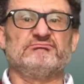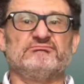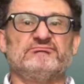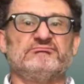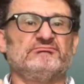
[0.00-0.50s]

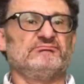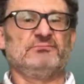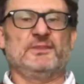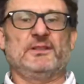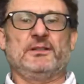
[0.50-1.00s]
to
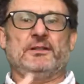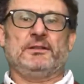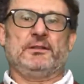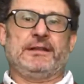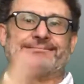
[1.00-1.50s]
connect with those
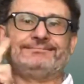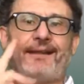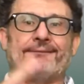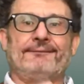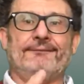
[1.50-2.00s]
who are
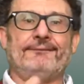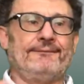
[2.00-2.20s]
hearing.